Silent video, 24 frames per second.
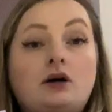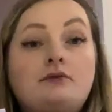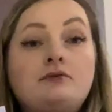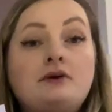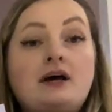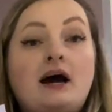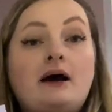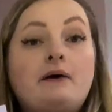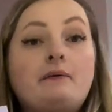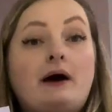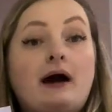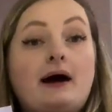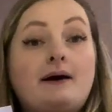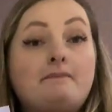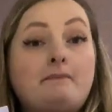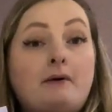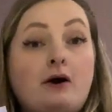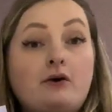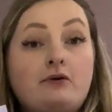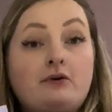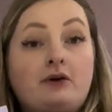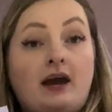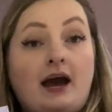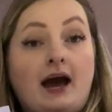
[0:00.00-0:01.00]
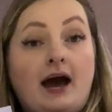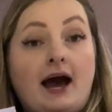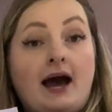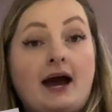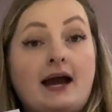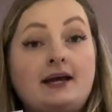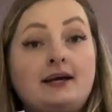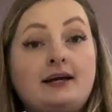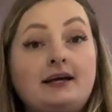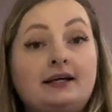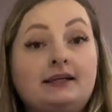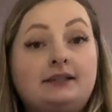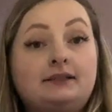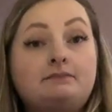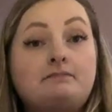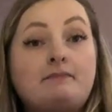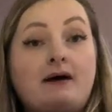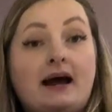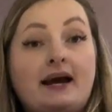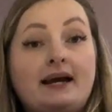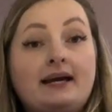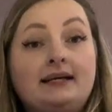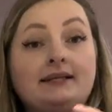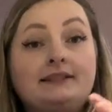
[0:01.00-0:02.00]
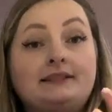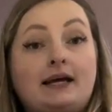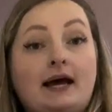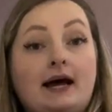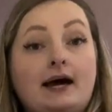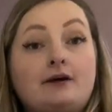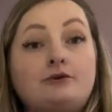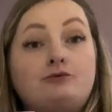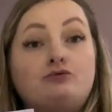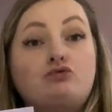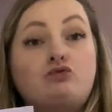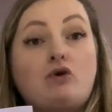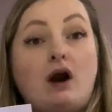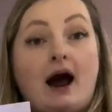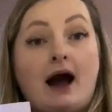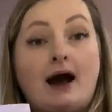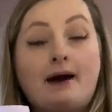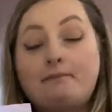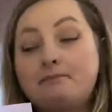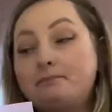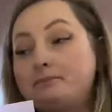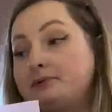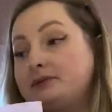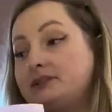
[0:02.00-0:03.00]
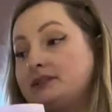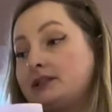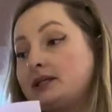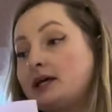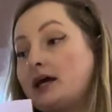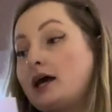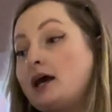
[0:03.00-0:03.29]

now our bouquet is made and wrapped.